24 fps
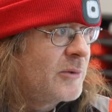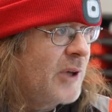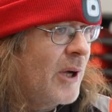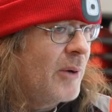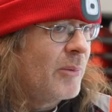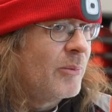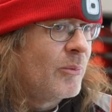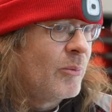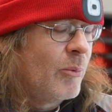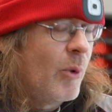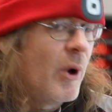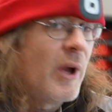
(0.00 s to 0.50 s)
Yeah.
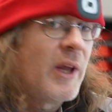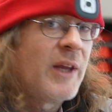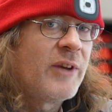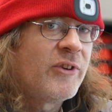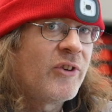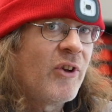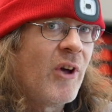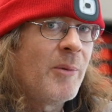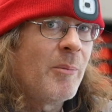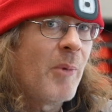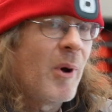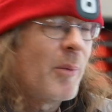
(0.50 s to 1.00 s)
Well, he
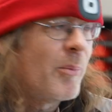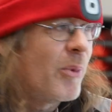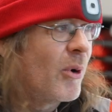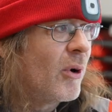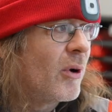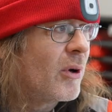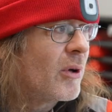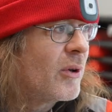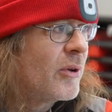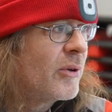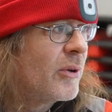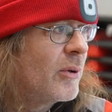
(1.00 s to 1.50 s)
signed my
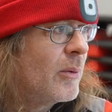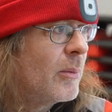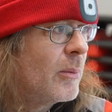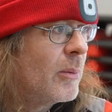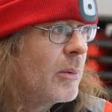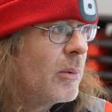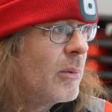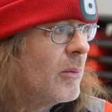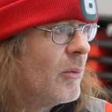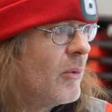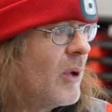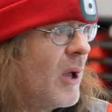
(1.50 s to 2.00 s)
book,
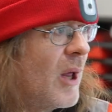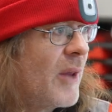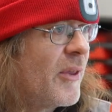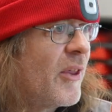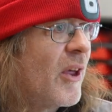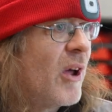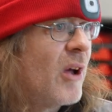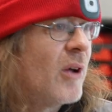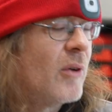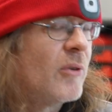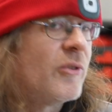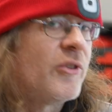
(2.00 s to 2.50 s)
yeah.
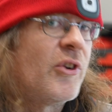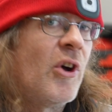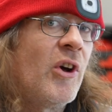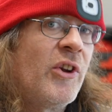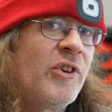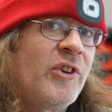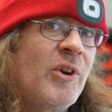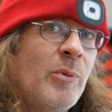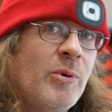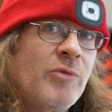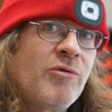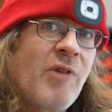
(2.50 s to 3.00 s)
The
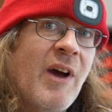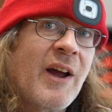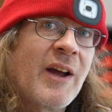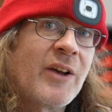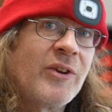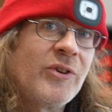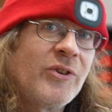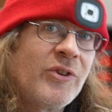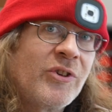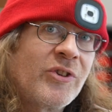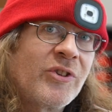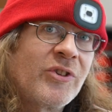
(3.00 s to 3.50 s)
Dicing with
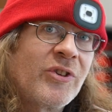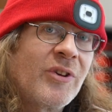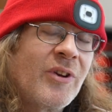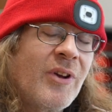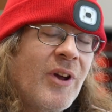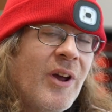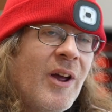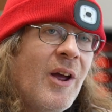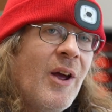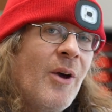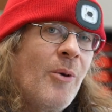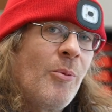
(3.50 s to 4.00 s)
Dragons,
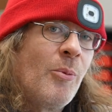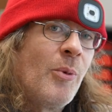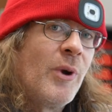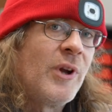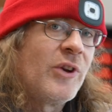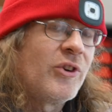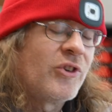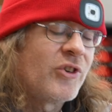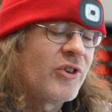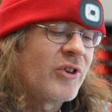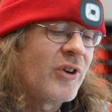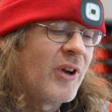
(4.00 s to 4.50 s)

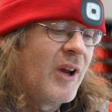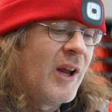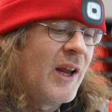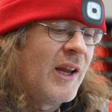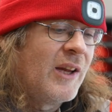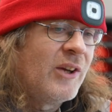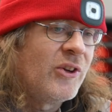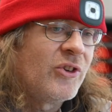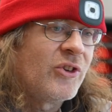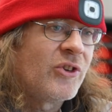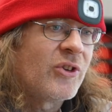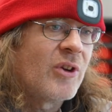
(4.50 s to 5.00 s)
which
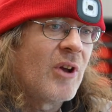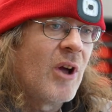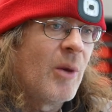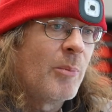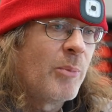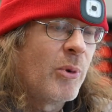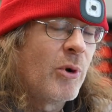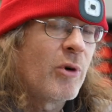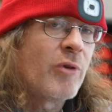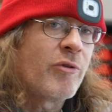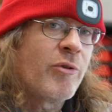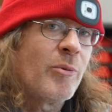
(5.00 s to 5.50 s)
is a
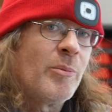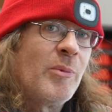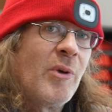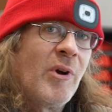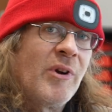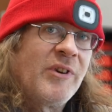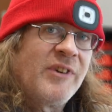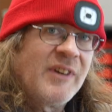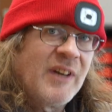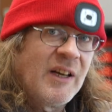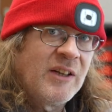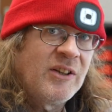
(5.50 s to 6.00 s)
book from
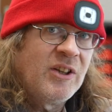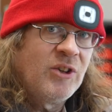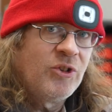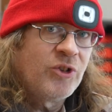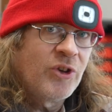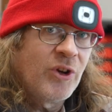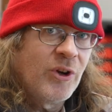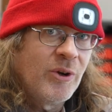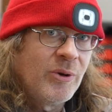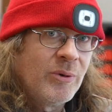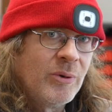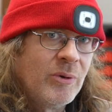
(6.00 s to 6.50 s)

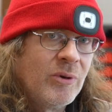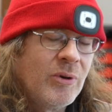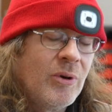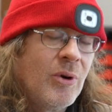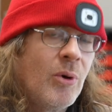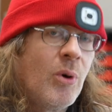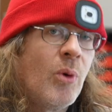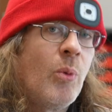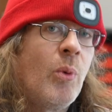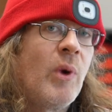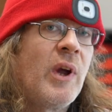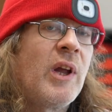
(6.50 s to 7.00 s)
1982
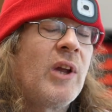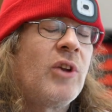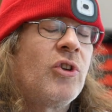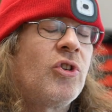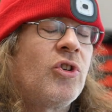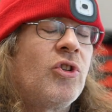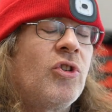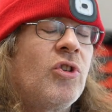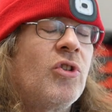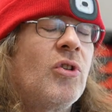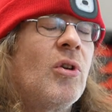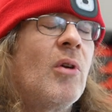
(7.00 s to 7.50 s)

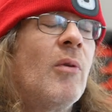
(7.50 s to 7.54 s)
which